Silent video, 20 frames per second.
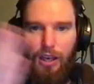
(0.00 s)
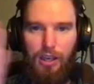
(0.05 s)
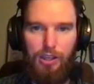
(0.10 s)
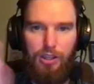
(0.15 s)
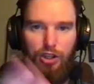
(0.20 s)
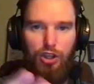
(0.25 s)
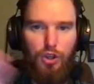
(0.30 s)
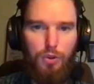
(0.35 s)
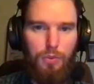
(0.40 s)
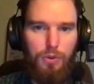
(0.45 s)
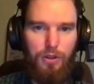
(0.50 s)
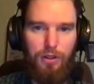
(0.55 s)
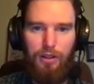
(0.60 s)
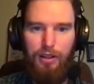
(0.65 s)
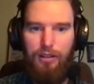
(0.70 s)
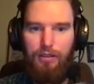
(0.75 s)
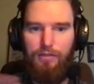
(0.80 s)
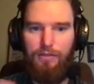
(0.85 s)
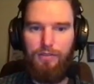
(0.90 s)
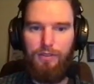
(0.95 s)

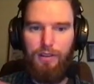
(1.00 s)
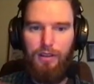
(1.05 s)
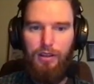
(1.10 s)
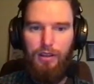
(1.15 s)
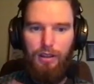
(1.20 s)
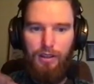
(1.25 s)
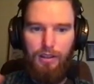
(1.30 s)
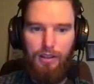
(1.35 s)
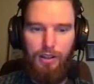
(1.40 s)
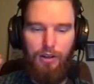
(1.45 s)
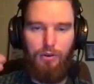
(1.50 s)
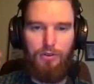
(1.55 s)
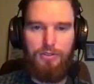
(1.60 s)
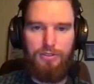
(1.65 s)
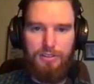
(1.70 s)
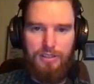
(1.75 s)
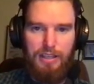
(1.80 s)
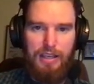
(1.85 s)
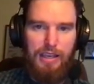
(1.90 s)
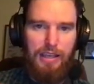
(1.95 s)
cumulative,
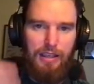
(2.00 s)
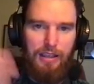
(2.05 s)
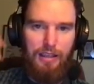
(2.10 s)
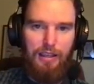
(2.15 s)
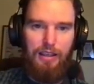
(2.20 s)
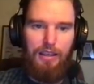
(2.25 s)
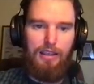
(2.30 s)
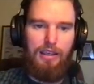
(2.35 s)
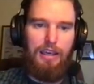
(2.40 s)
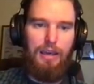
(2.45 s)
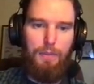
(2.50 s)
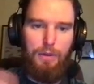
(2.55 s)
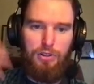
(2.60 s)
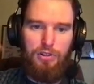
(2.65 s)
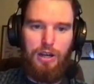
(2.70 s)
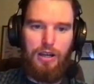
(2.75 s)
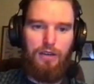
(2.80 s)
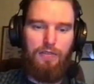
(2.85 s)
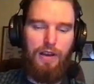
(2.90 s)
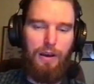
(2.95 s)
keeping
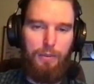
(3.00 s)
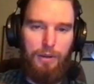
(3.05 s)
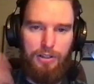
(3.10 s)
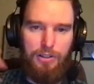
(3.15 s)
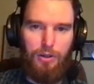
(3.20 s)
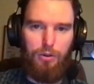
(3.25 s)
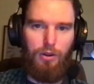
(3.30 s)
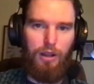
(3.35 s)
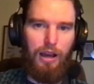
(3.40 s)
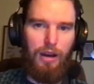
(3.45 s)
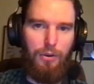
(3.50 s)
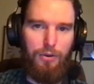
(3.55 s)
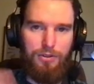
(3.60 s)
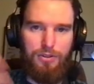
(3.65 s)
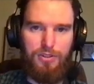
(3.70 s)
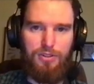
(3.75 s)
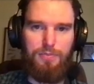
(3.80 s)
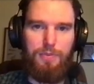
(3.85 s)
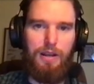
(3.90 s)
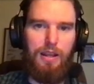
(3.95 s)
track of how many total hours
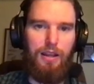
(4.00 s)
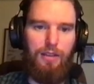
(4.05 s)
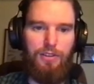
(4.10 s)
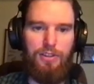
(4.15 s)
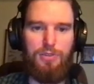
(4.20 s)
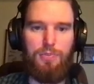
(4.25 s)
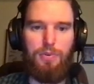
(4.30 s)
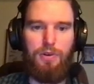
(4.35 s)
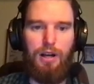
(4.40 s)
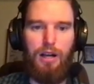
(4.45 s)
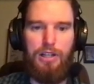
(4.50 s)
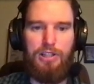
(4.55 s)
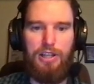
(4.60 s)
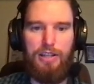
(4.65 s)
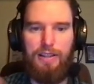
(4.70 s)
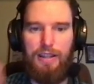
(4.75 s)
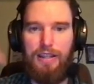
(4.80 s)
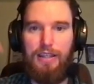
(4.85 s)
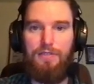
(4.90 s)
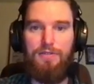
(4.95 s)
you're spending on this
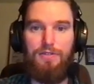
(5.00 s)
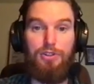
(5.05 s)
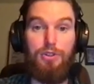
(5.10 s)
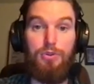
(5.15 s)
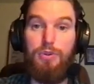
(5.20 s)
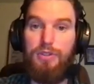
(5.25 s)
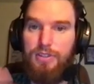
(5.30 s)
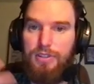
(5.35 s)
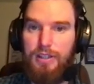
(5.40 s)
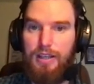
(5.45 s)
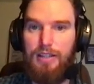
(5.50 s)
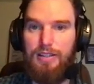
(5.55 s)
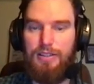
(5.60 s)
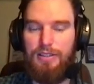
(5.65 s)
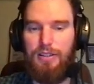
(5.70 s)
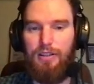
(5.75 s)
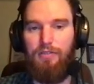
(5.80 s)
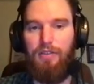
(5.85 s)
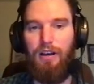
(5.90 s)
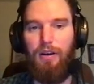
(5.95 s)
project. It gives you a sense
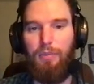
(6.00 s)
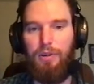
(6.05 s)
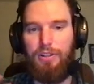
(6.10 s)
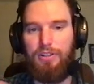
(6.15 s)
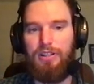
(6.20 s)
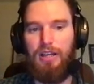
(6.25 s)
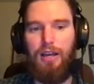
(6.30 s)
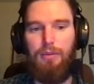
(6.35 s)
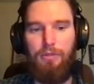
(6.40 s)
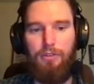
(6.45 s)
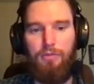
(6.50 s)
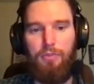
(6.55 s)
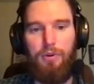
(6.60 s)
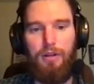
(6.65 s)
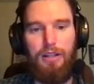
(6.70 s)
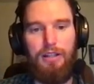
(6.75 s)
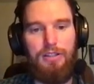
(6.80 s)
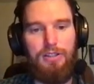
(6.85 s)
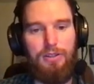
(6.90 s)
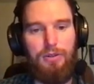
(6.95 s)
of how much time you've
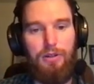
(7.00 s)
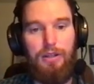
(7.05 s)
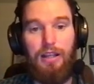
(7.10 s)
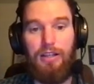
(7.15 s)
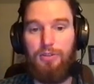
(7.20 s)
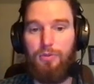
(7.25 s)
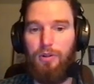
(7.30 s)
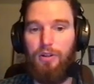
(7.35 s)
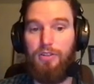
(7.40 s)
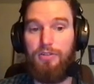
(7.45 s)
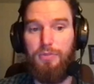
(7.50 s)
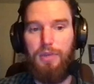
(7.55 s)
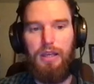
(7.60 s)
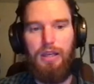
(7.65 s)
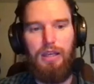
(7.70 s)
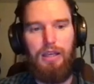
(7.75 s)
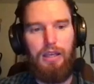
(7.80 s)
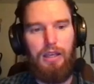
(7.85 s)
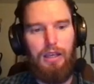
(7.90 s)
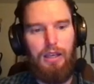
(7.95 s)
put into it, as well as
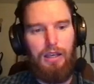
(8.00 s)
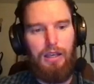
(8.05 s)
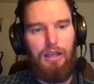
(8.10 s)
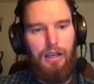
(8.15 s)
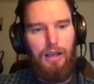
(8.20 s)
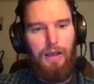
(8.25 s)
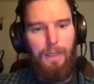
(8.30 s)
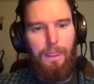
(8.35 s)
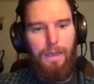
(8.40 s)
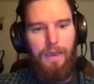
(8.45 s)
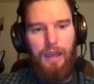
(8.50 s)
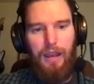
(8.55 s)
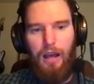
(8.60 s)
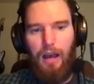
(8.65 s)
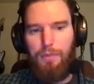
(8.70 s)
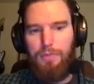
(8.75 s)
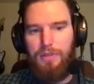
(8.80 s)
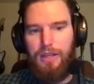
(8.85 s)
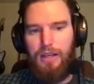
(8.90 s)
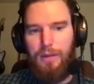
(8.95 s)
me. An
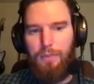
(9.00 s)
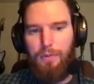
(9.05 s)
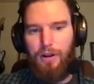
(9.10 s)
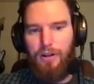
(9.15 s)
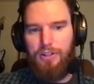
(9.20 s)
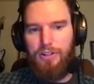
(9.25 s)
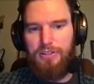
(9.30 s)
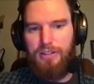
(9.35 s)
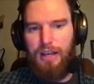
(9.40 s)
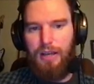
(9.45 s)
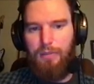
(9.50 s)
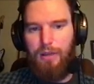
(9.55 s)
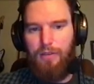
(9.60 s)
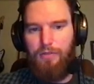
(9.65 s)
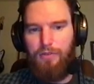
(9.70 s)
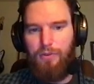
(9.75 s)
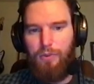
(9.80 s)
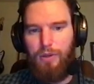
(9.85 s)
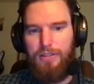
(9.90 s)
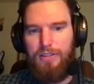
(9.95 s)
updated project timeline
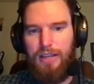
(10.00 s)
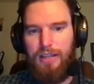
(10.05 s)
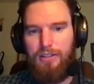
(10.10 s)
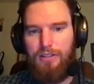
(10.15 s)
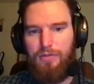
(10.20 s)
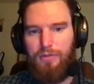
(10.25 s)
for weeks 8 to